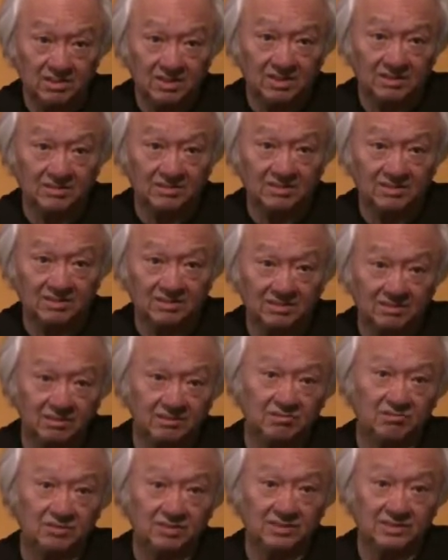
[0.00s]
I think
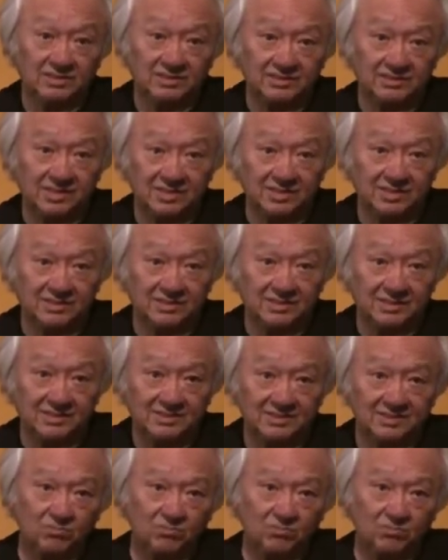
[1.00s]
literally as Stella says,